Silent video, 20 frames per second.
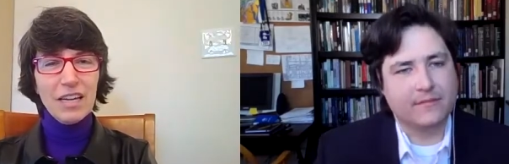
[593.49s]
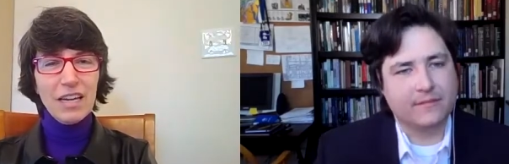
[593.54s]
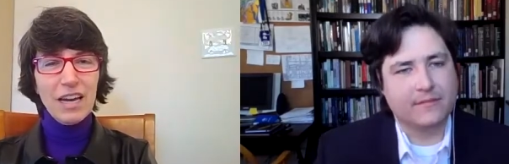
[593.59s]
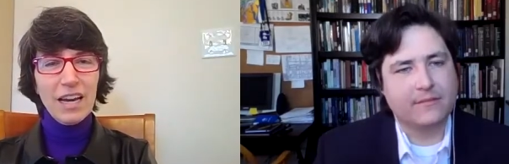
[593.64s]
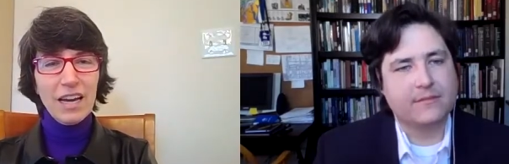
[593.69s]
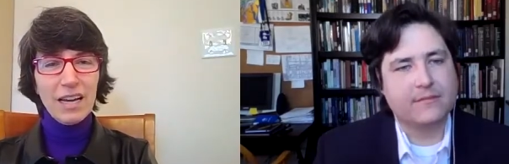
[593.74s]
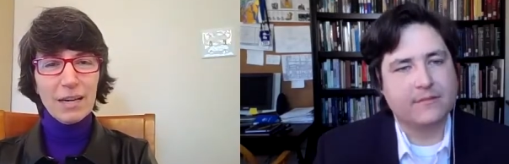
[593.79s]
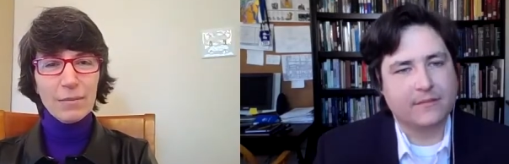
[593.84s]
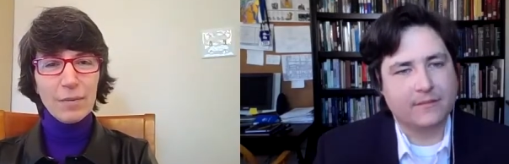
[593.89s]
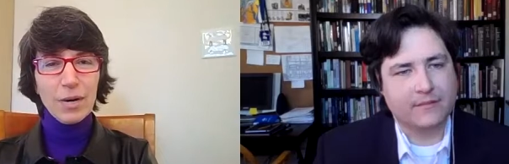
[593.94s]

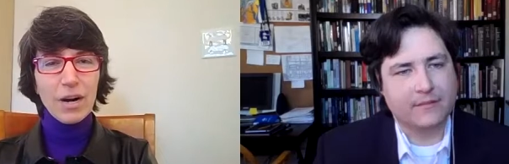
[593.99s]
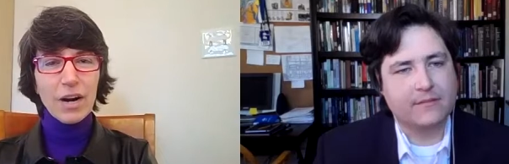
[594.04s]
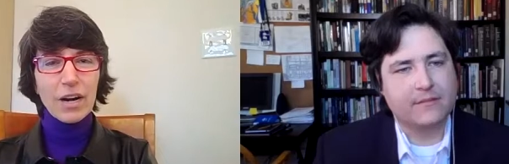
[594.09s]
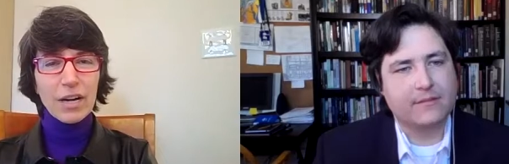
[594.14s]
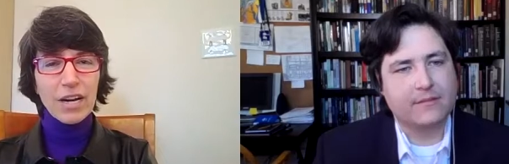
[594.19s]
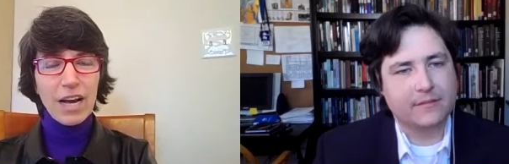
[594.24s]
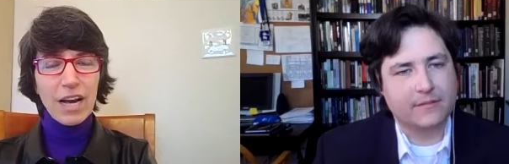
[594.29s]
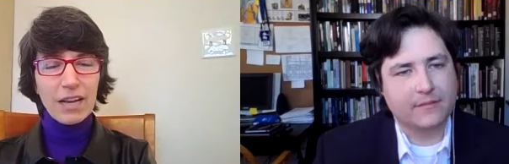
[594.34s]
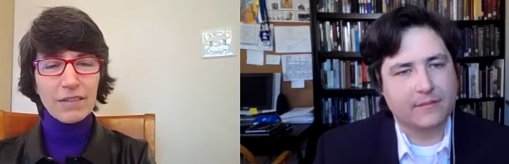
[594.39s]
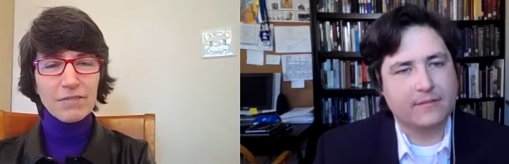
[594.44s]
Speaker 1: um,
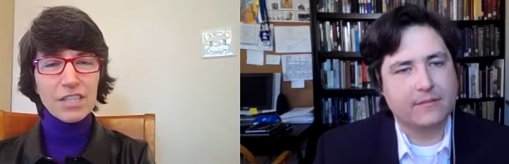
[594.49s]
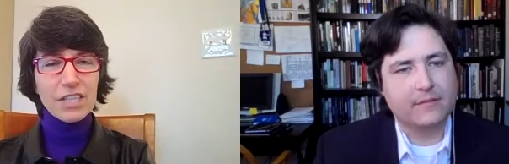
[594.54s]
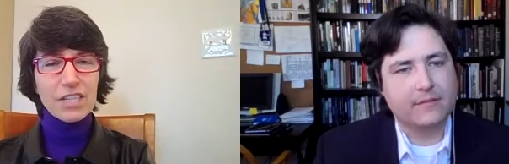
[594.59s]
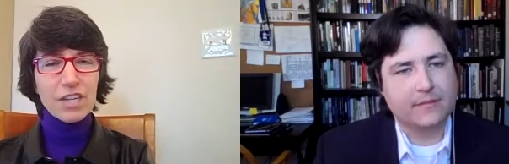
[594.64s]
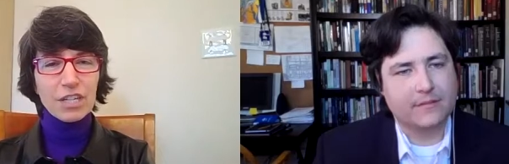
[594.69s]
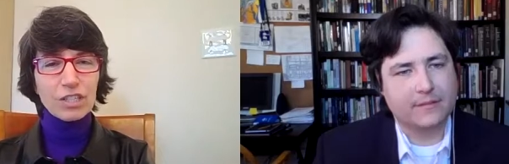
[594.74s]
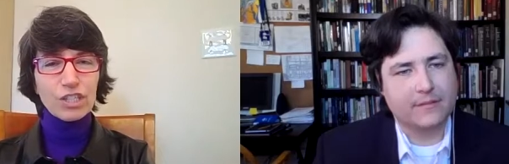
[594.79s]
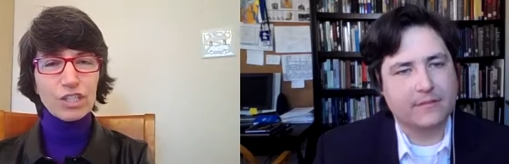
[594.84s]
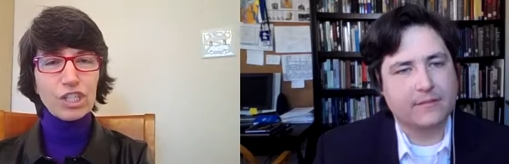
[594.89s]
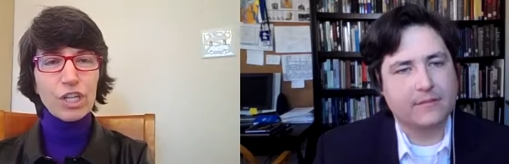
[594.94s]
archives
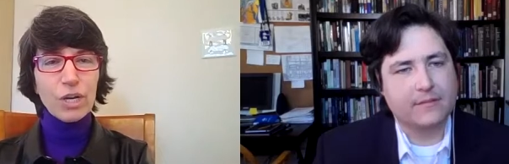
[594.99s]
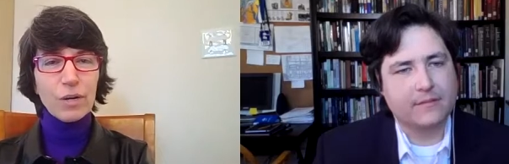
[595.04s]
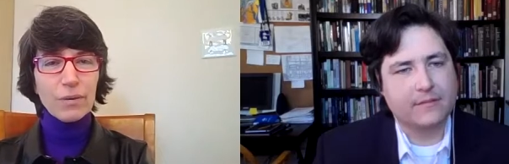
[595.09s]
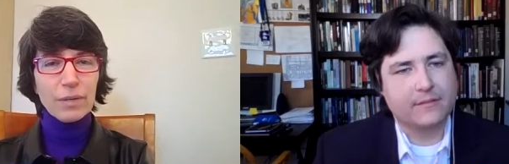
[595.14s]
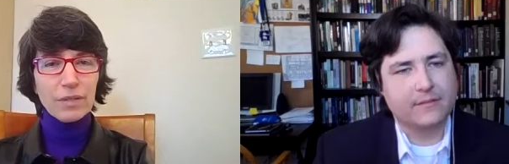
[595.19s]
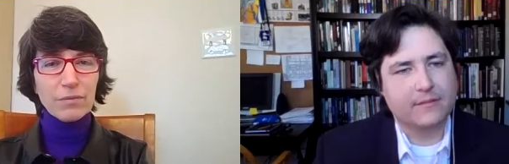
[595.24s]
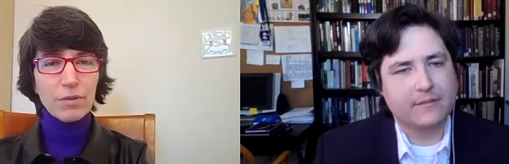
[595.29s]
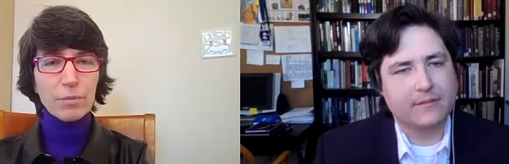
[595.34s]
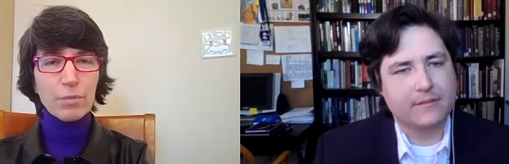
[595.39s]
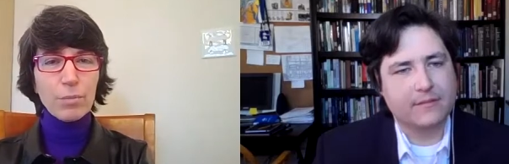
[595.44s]
start
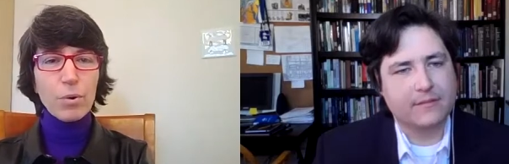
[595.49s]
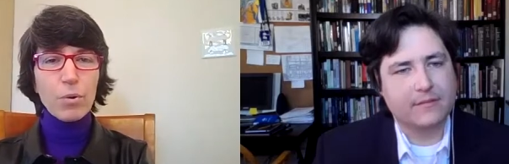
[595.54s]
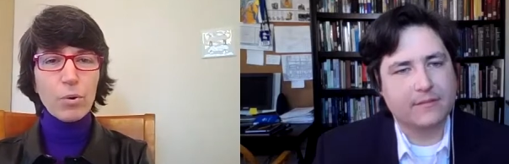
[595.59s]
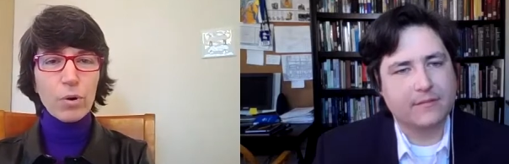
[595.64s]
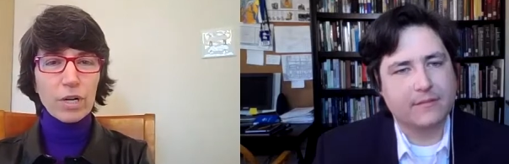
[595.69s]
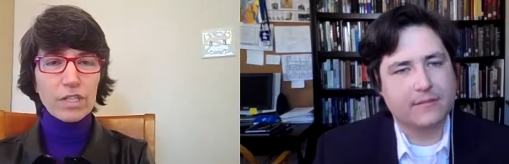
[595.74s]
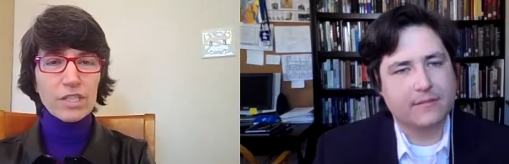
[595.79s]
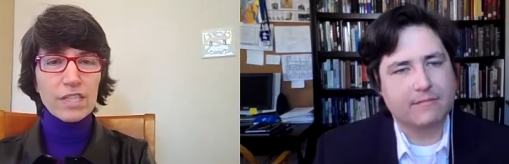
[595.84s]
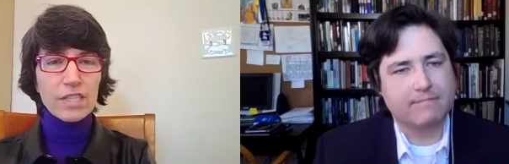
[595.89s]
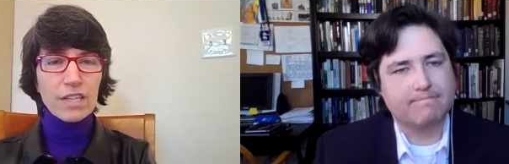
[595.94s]
showing
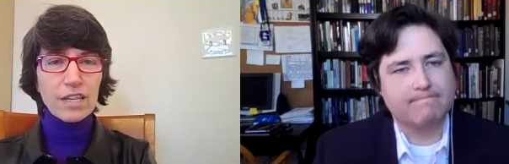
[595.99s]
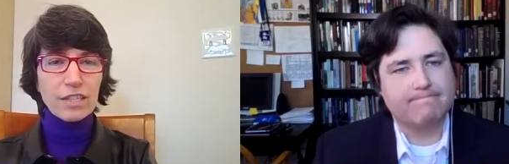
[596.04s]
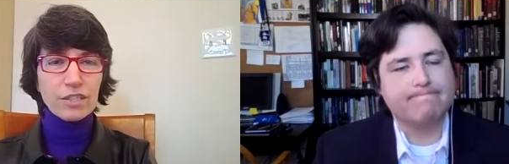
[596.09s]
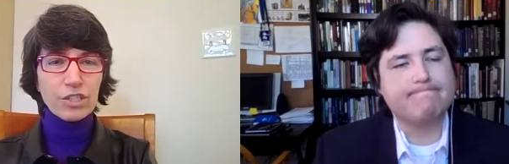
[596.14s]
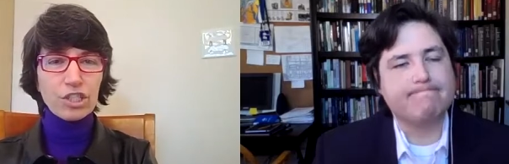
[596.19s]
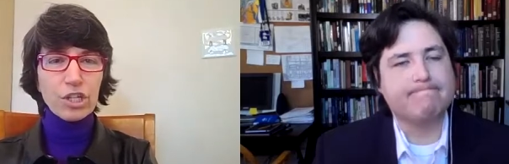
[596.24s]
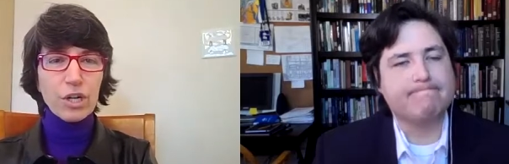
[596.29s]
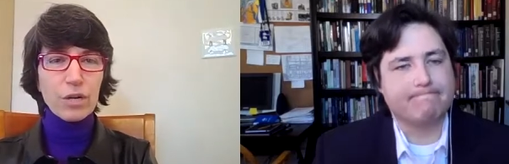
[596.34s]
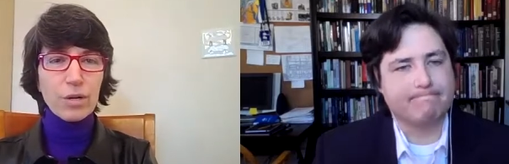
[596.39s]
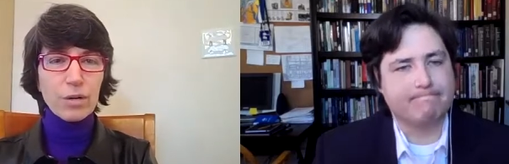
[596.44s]
reports that
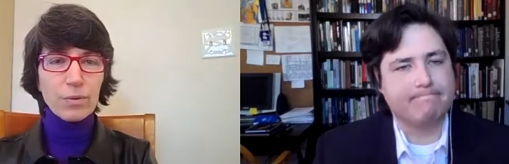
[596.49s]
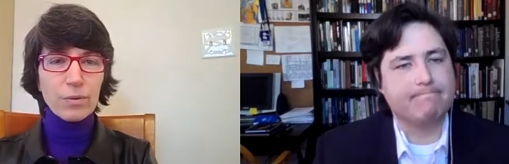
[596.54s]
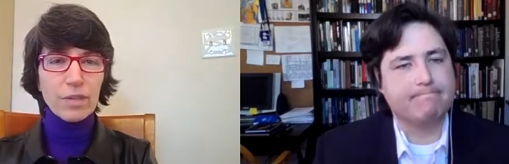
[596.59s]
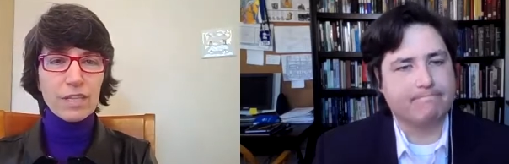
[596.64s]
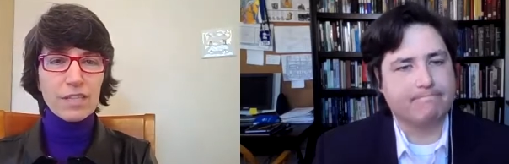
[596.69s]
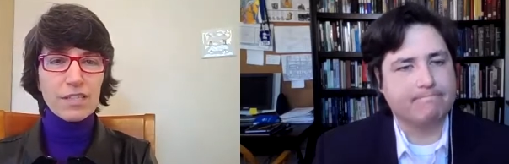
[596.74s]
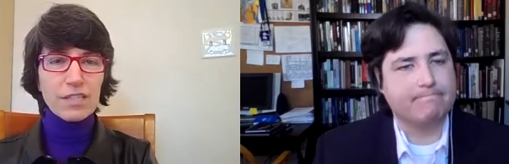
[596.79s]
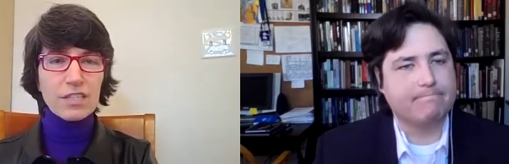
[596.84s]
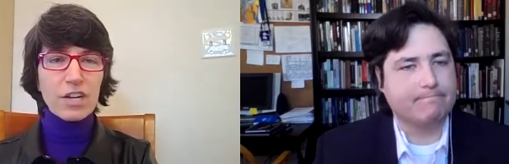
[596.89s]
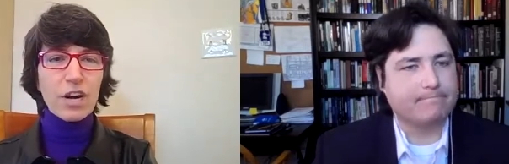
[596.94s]
show
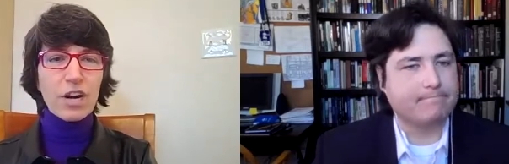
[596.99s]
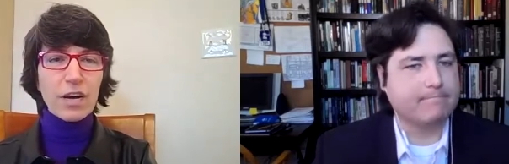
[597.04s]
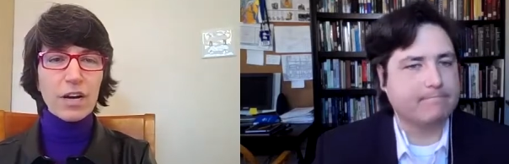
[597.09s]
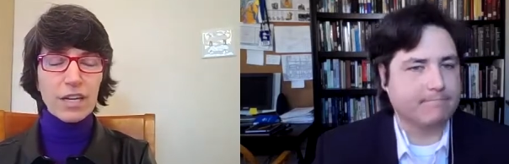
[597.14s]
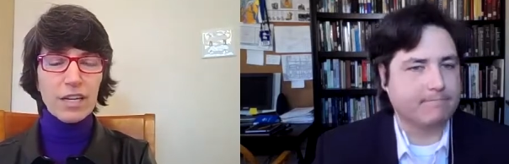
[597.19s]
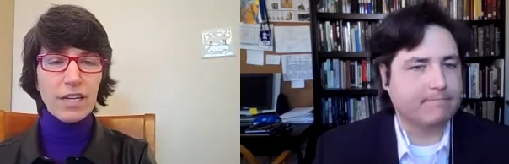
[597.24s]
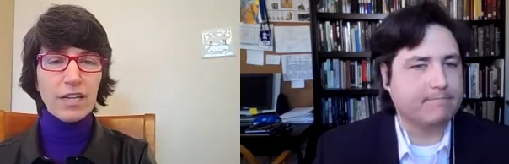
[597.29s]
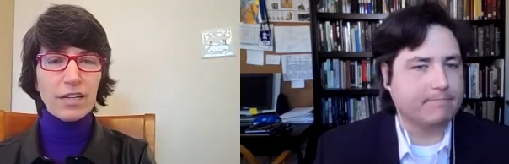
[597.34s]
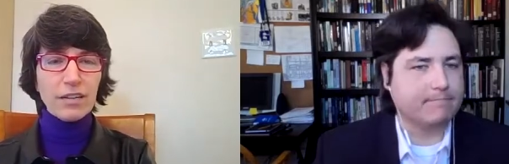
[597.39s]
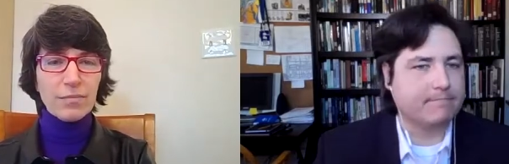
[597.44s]
this
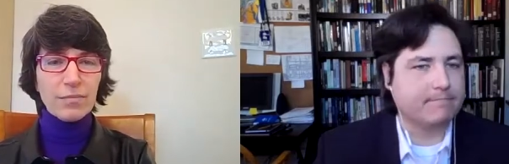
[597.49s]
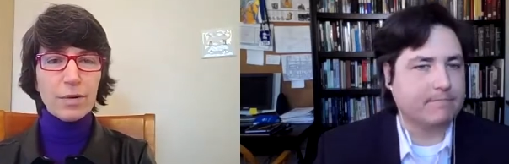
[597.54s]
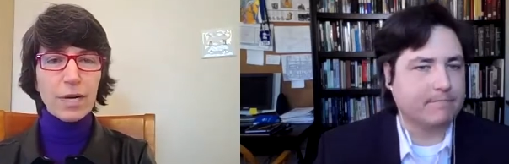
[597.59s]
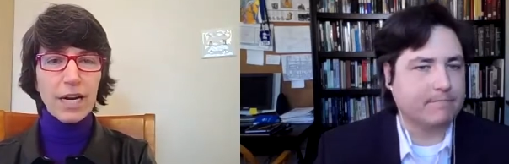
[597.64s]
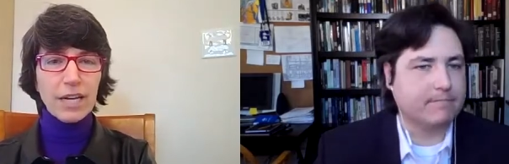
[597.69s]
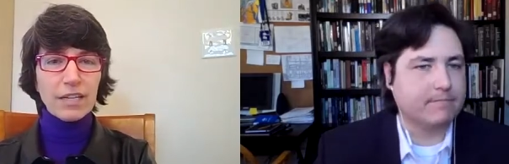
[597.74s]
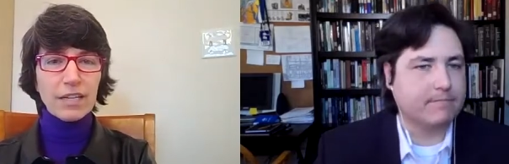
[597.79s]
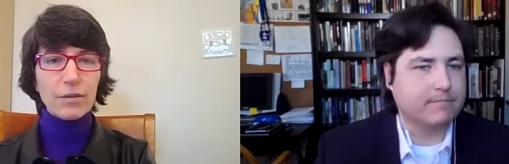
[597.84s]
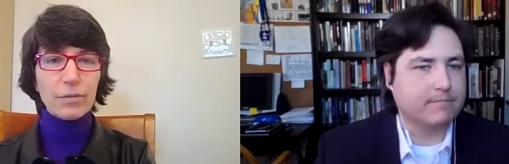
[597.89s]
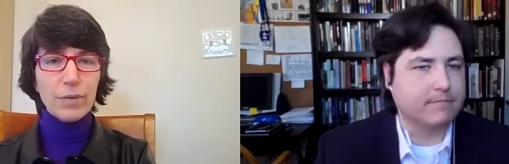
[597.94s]
targeting of
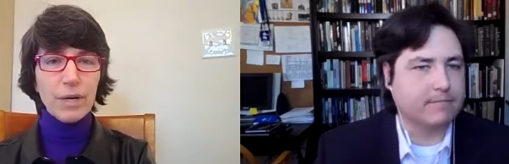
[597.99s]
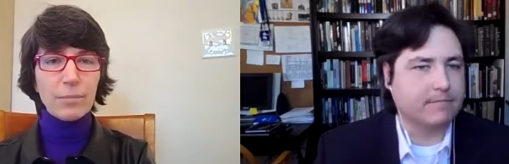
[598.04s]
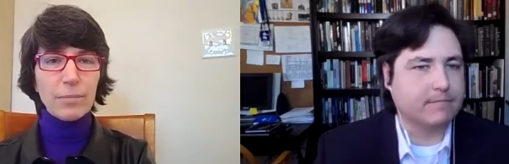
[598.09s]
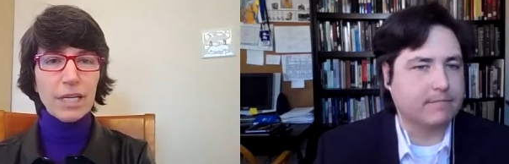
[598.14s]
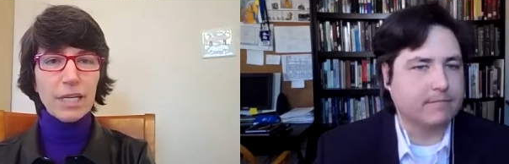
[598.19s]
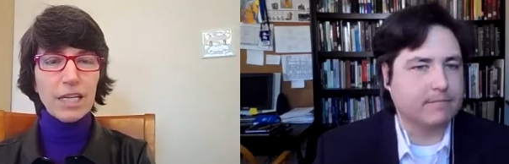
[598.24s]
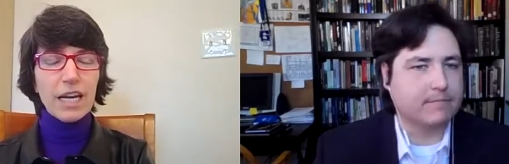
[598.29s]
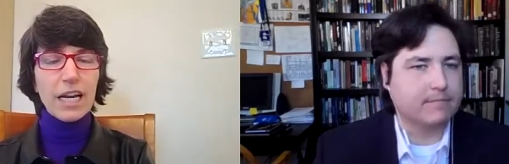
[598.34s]
pregnant women.